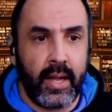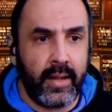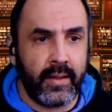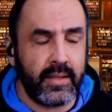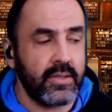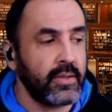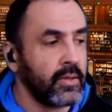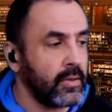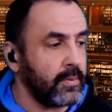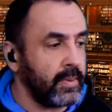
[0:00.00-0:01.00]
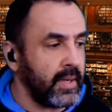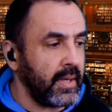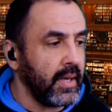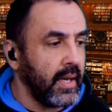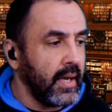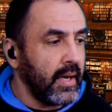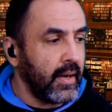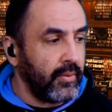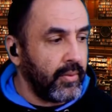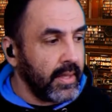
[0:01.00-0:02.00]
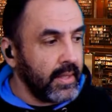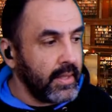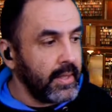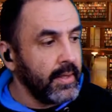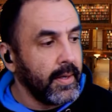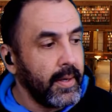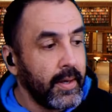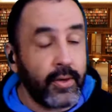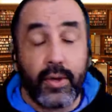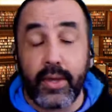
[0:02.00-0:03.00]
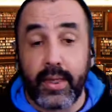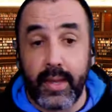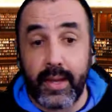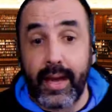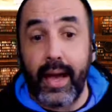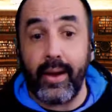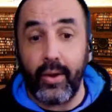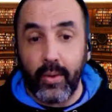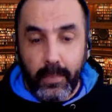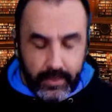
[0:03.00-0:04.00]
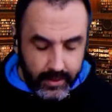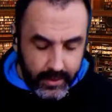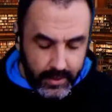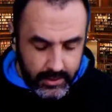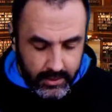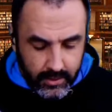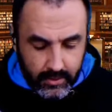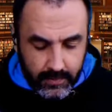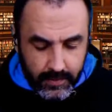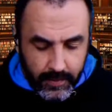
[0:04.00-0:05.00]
And this could be a really good thing, I hope. So